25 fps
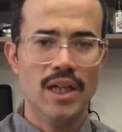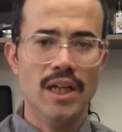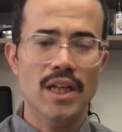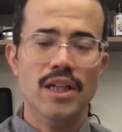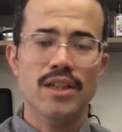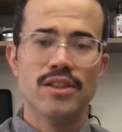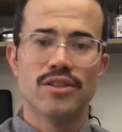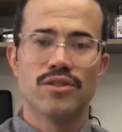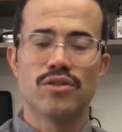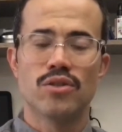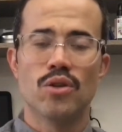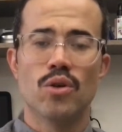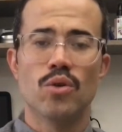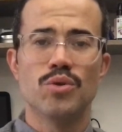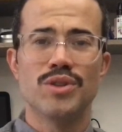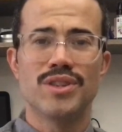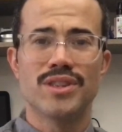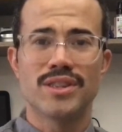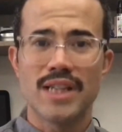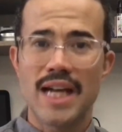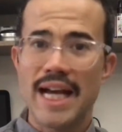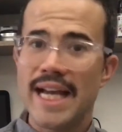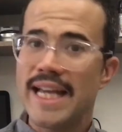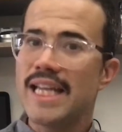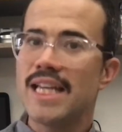So
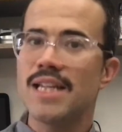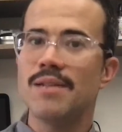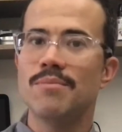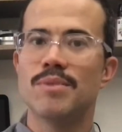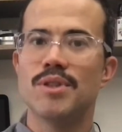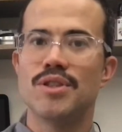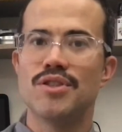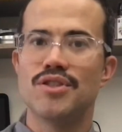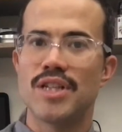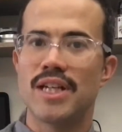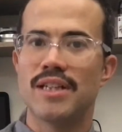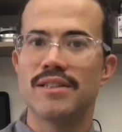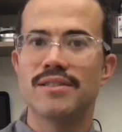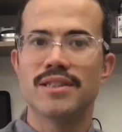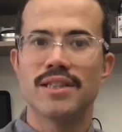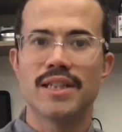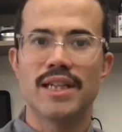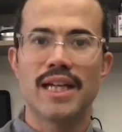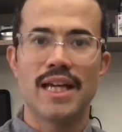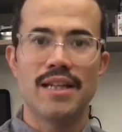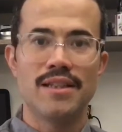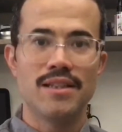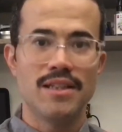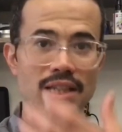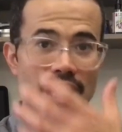cyan, magenta,
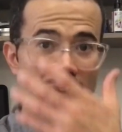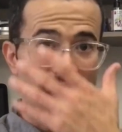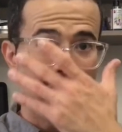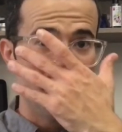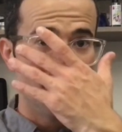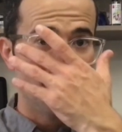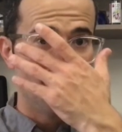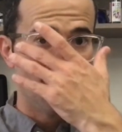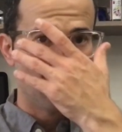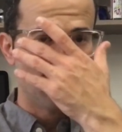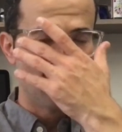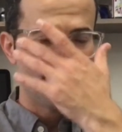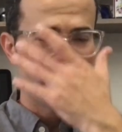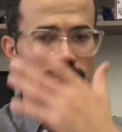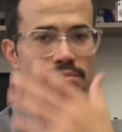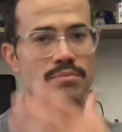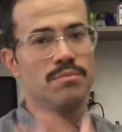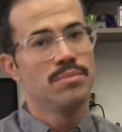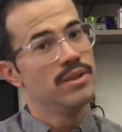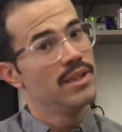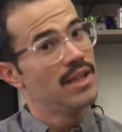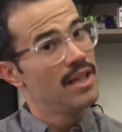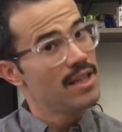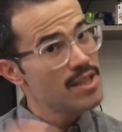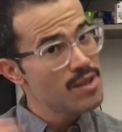and yellow
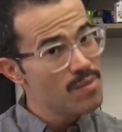plus